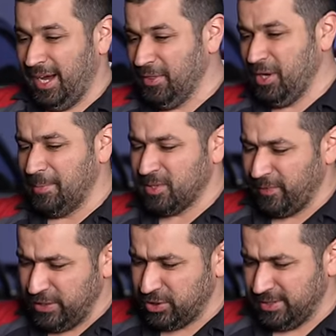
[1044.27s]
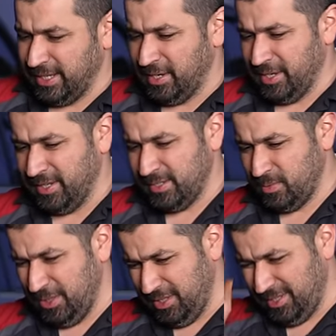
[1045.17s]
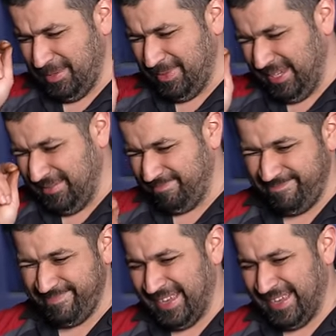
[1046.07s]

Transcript: Other observations here is, which is something